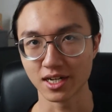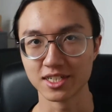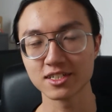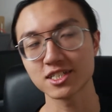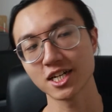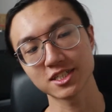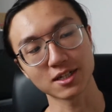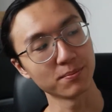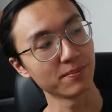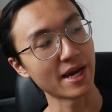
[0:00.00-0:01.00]
I just changed
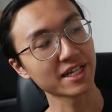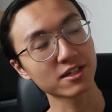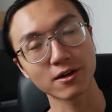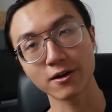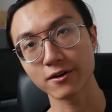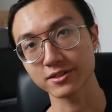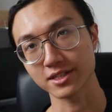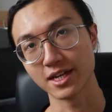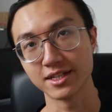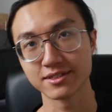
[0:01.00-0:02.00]
some bank cards
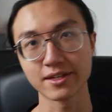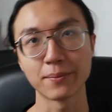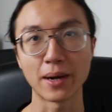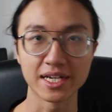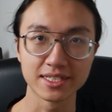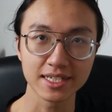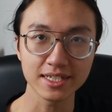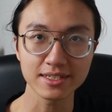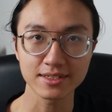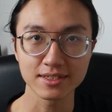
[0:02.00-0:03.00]
and some
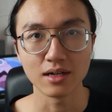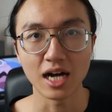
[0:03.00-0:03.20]
IDs.